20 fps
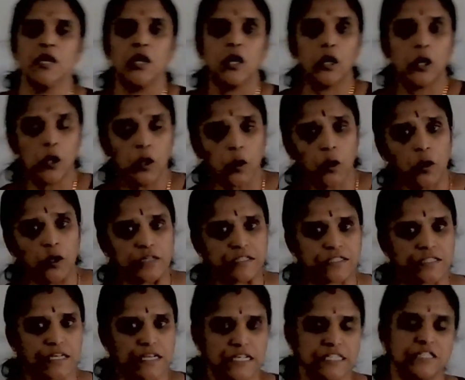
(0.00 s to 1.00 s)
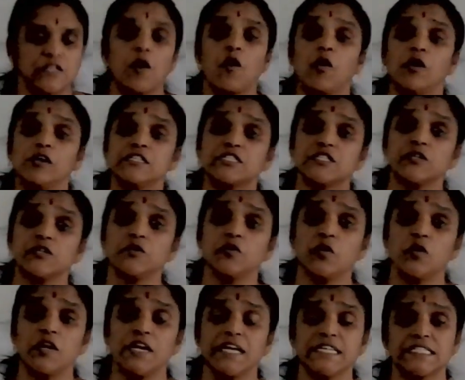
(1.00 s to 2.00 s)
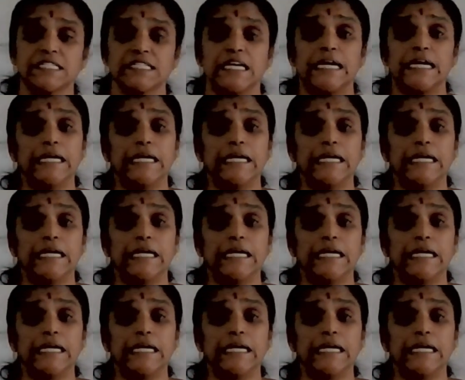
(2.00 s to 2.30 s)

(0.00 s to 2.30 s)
Glucose is also known as